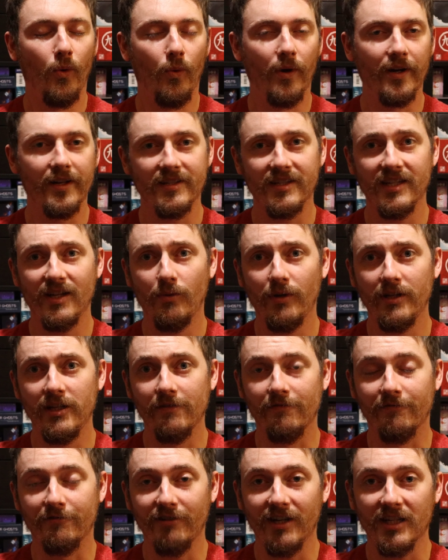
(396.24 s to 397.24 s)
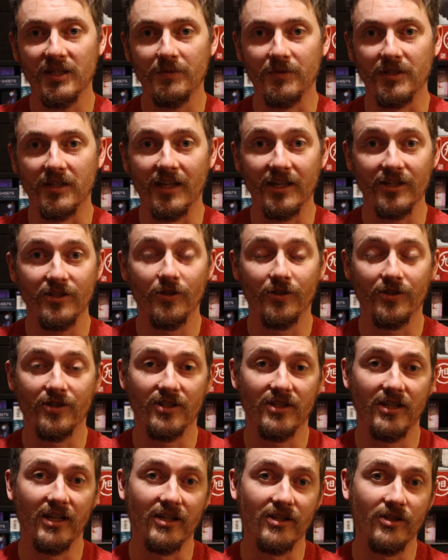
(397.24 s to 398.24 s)
When I say when you've grasped it, that's not to
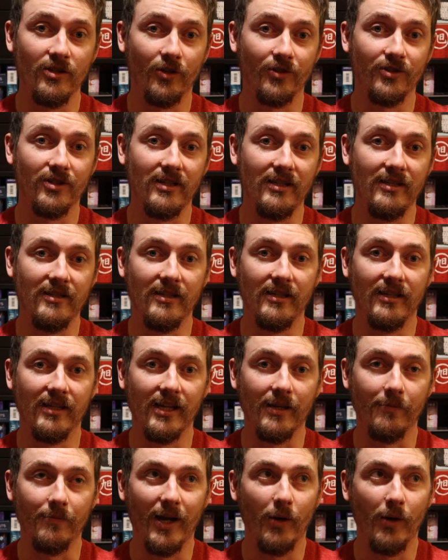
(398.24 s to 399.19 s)
say it's not an easy game.